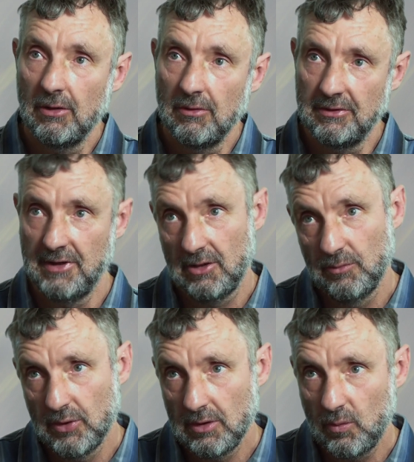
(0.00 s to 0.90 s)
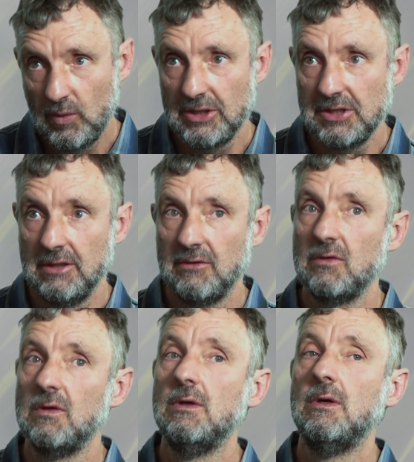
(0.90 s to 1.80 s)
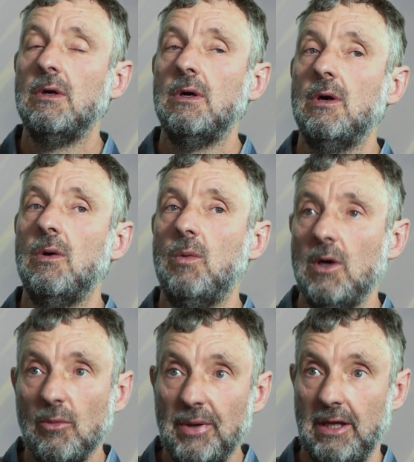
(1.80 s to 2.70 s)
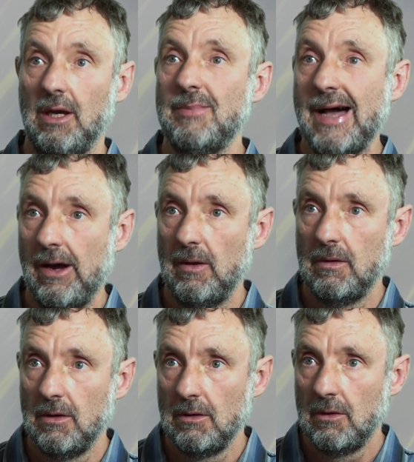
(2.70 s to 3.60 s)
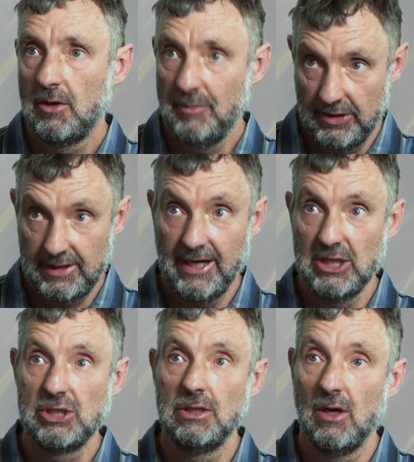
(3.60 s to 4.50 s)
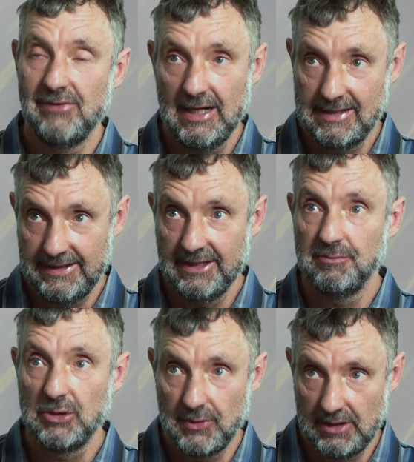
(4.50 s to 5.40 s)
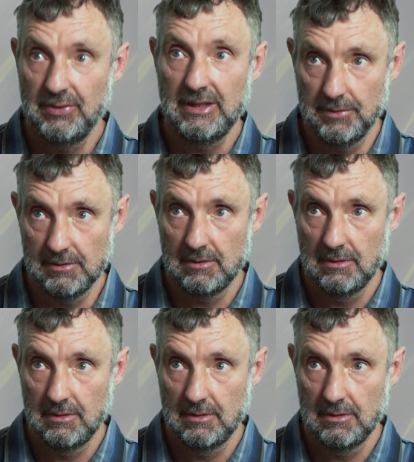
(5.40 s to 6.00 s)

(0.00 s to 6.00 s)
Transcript: on the second book, which will be about communication of ideas between people.